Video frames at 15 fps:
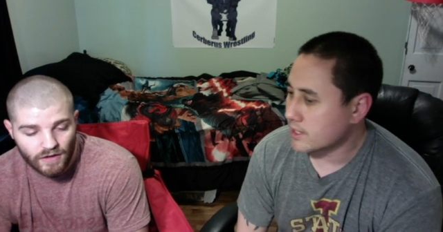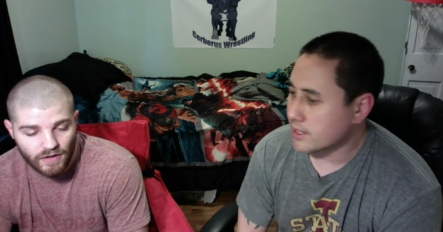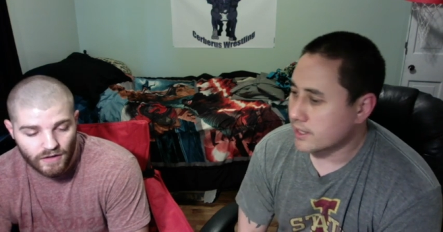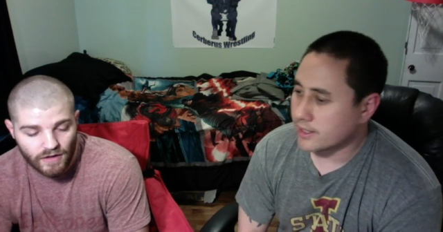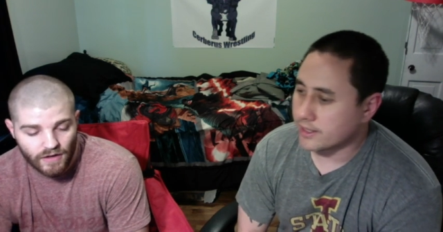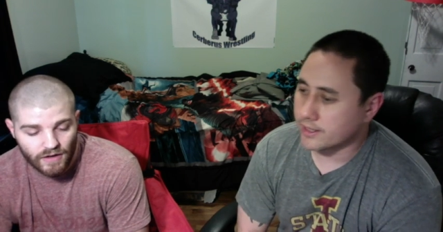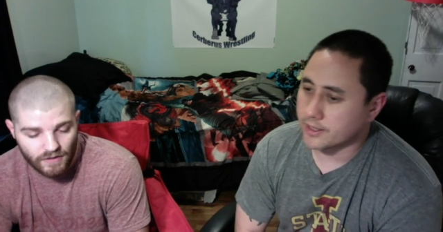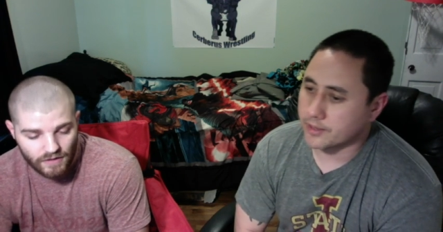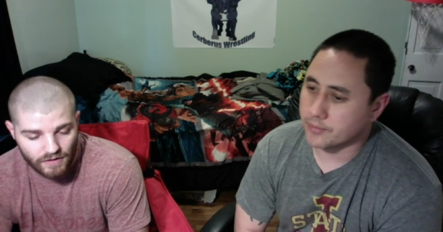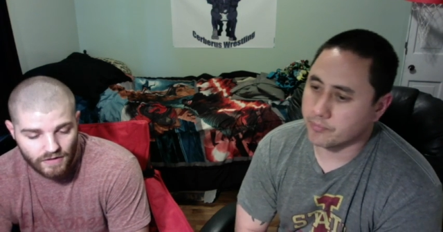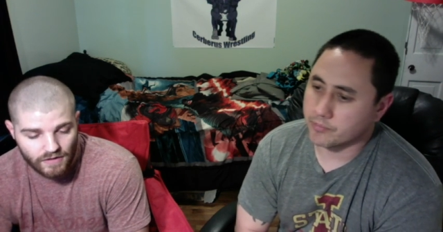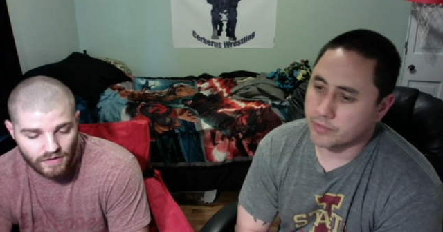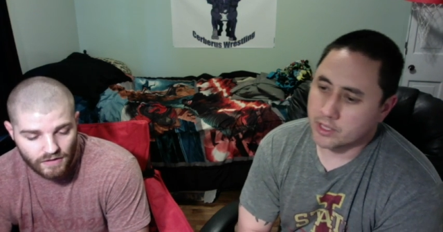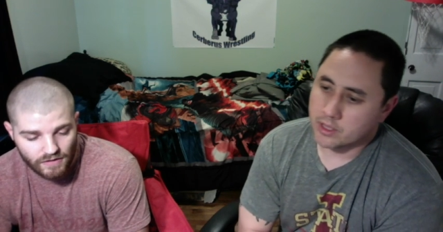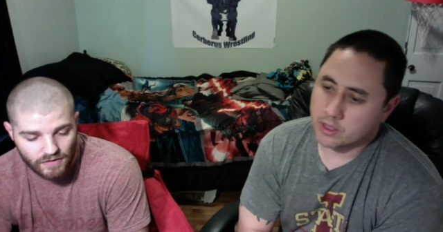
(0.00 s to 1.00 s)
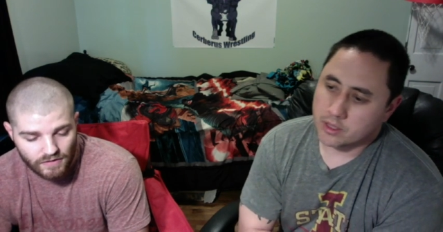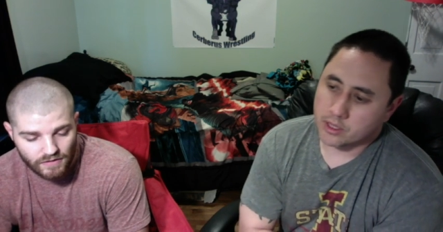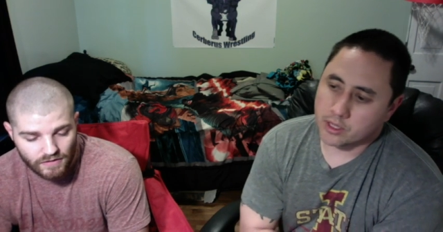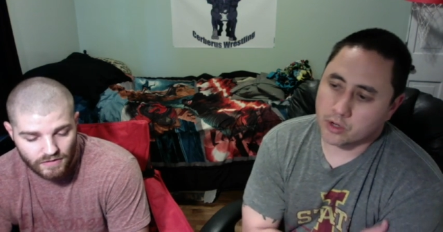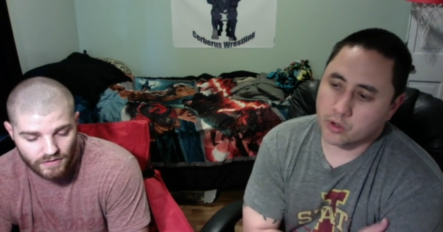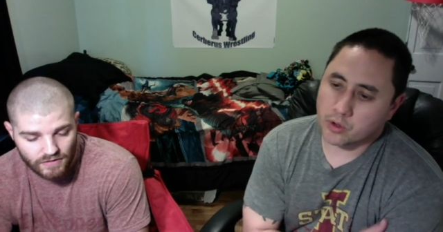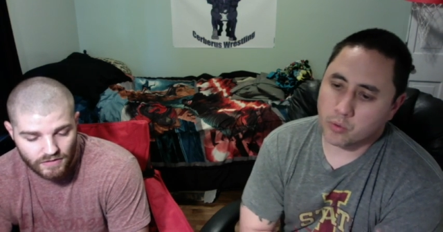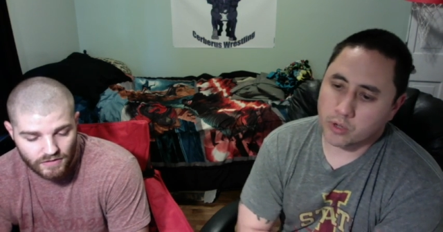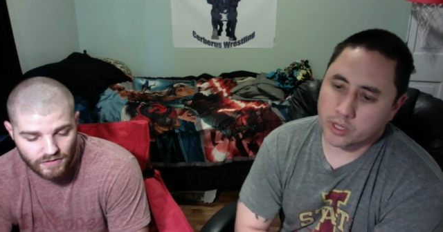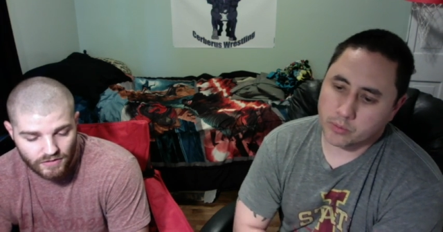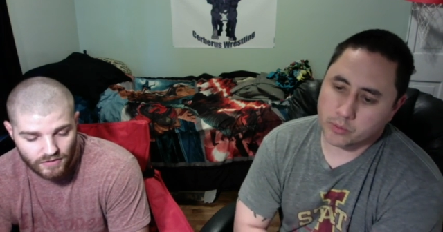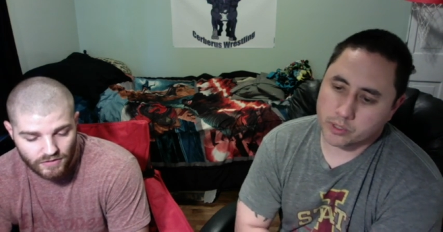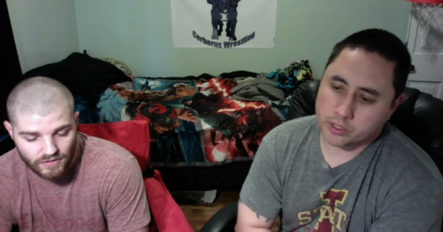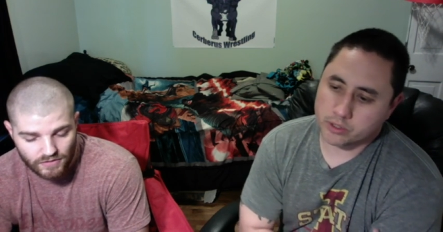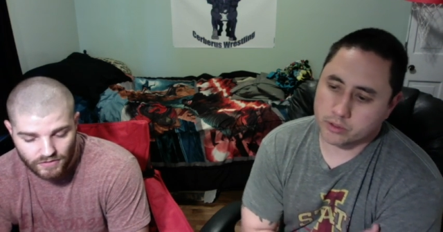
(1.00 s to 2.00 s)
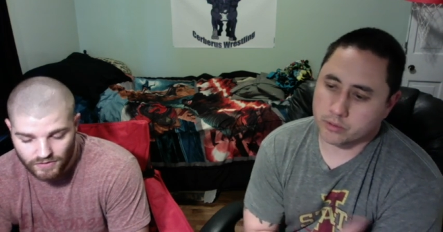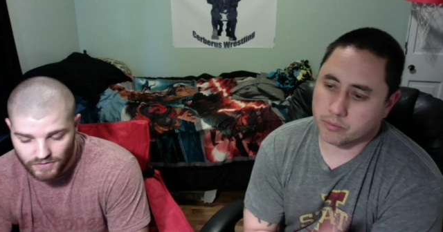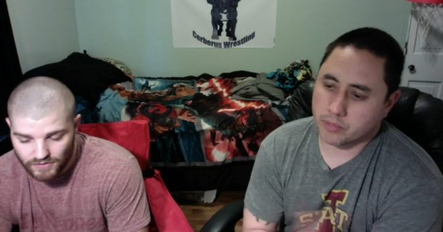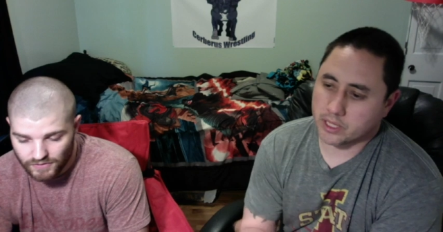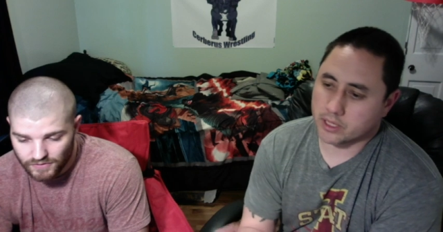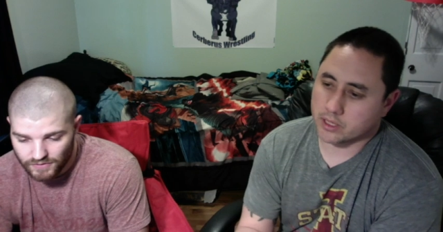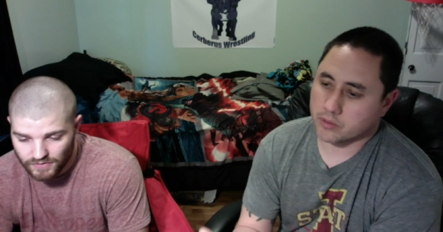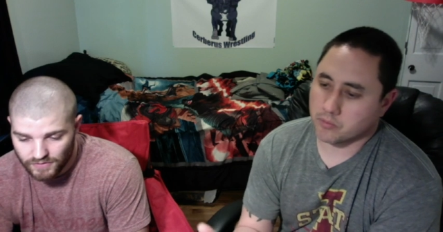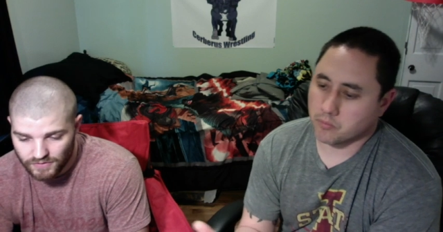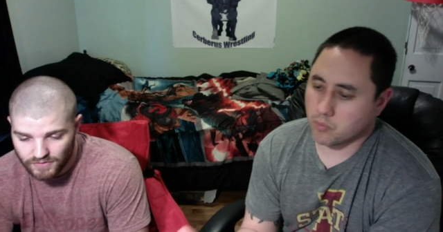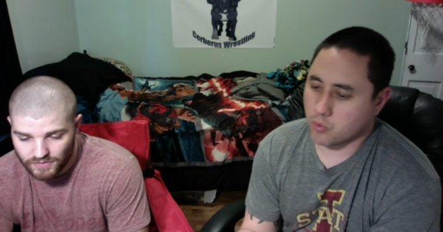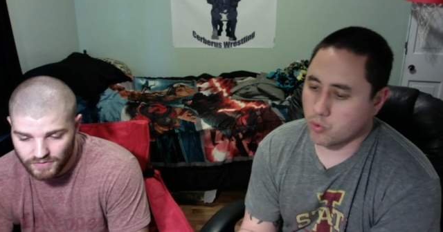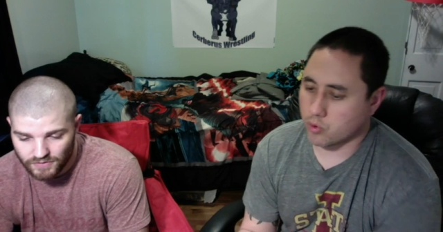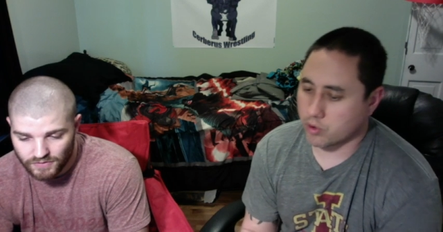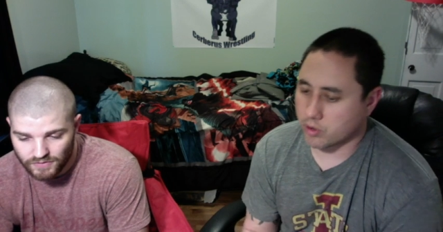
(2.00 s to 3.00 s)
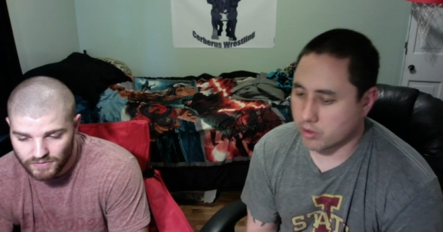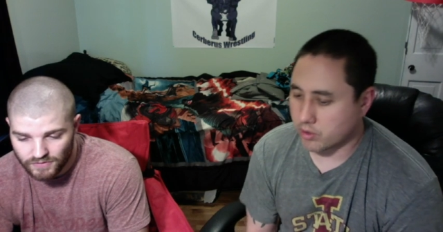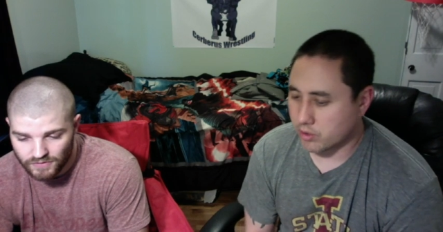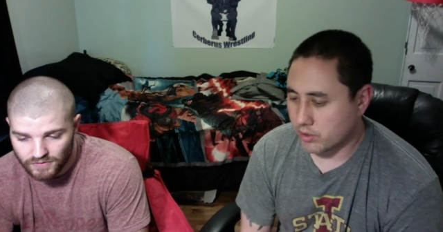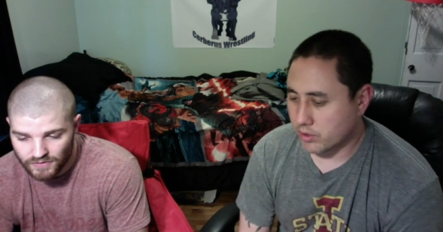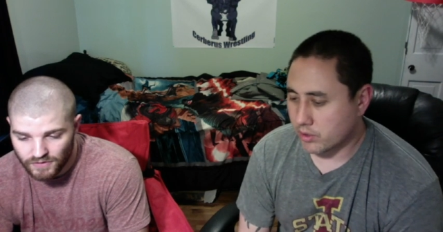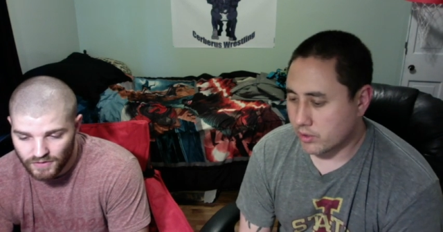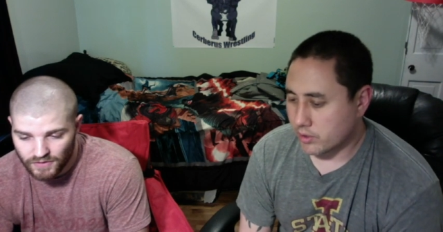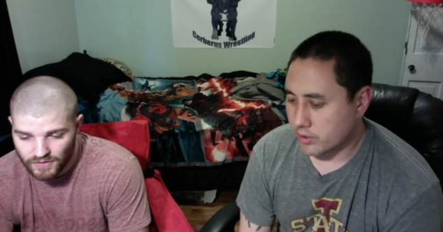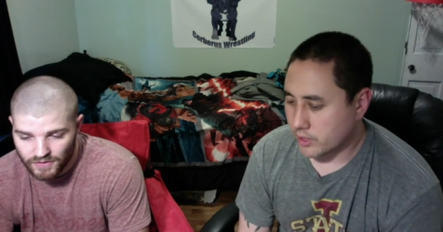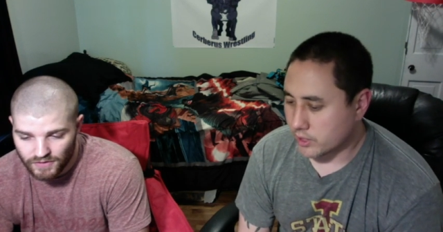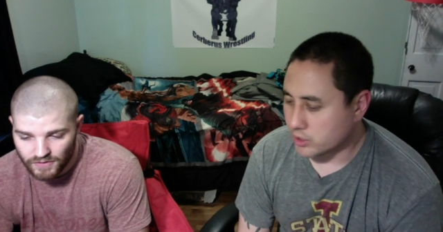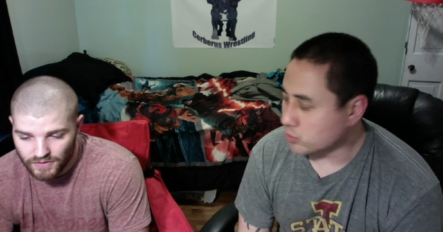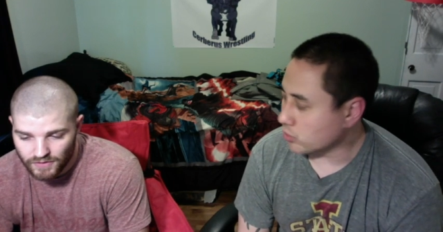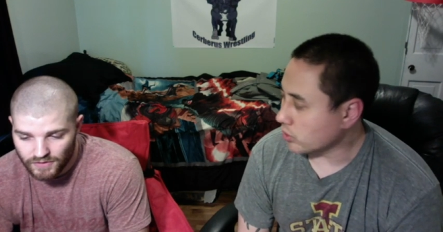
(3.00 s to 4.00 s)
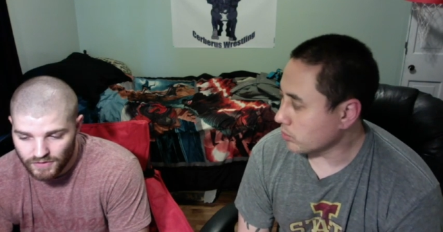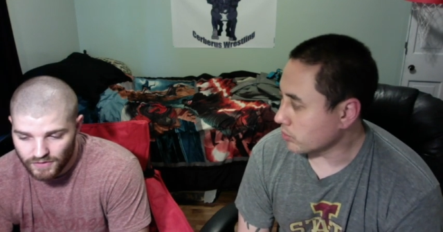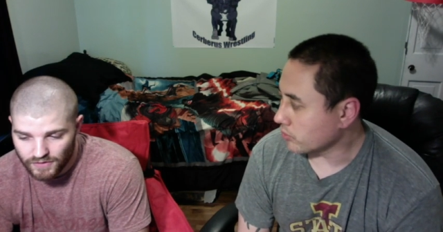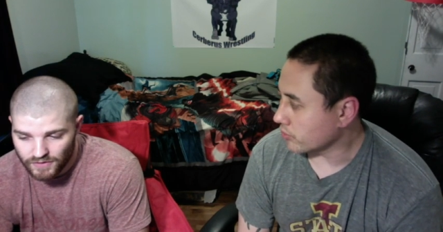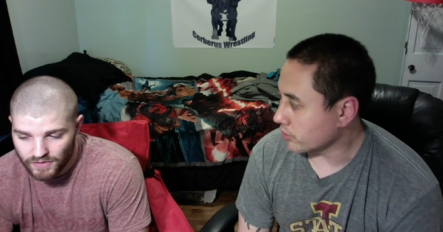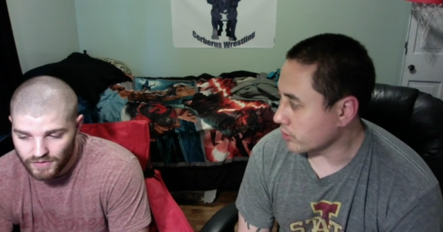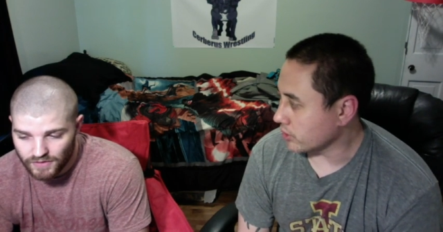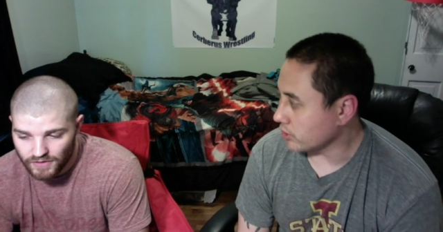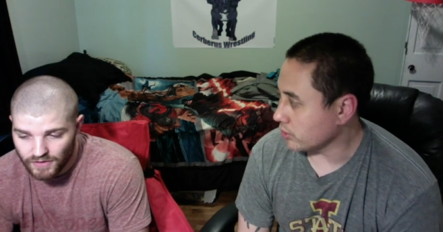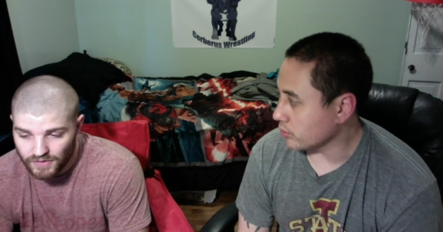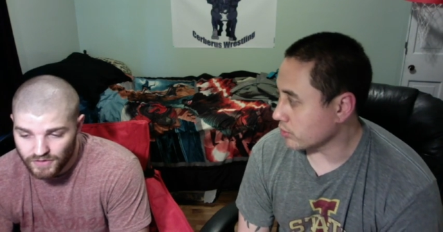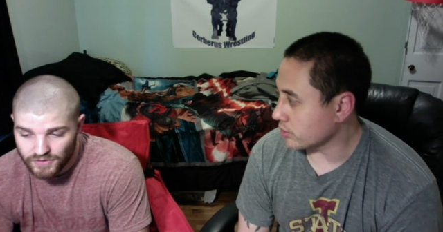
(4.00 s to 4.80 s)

Speaker 1: Yeah. Um, you know, and what can we do to make it more enjoyable for the youth.